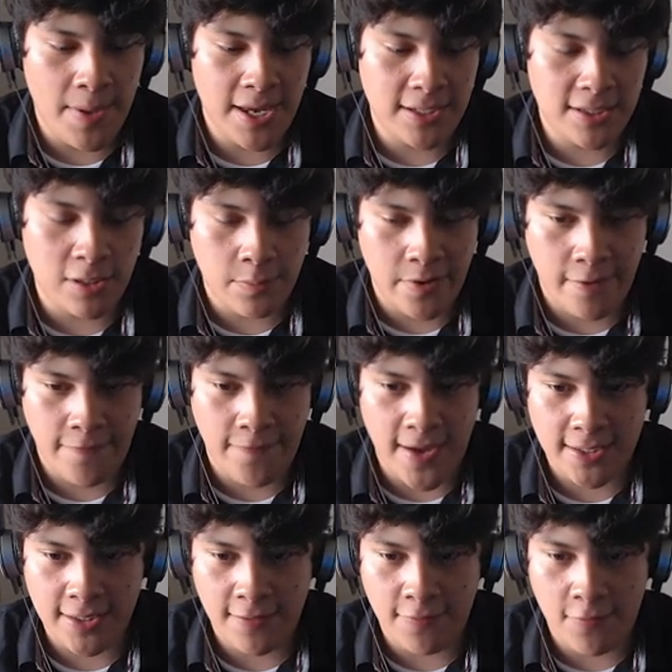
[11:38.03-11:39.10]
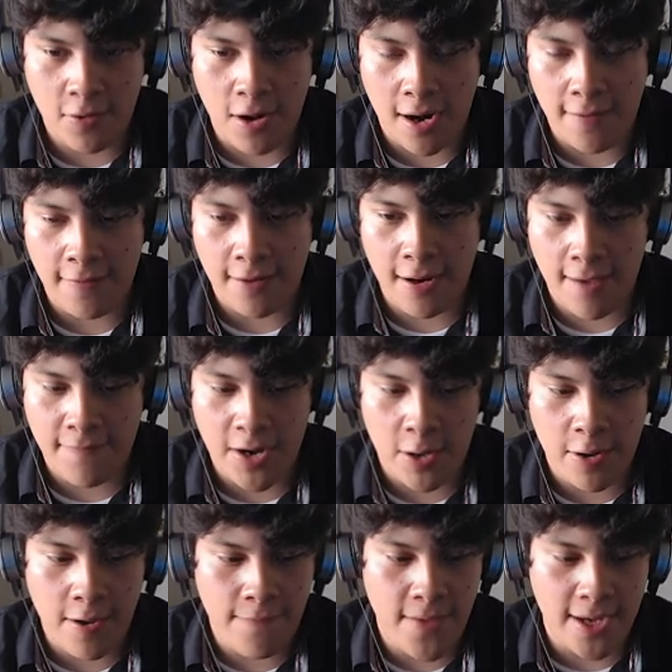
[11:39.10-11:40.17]
super effective, or not if not
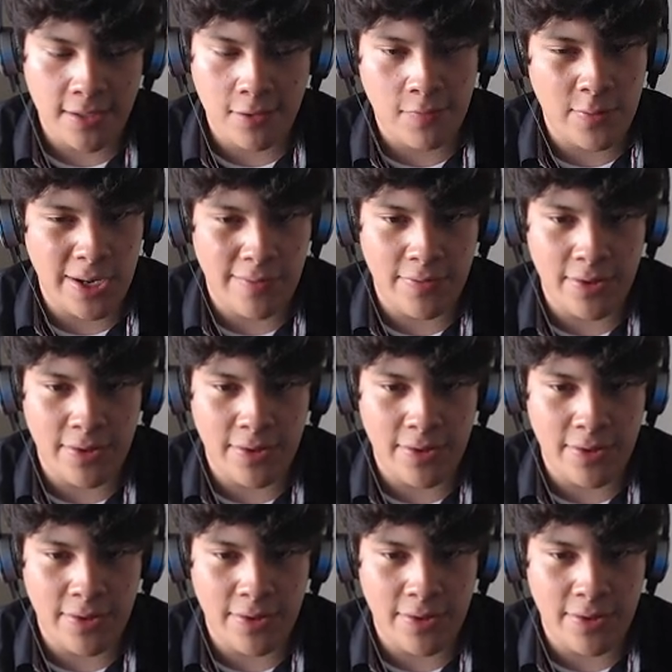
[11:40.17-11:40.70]
very effective, whatever the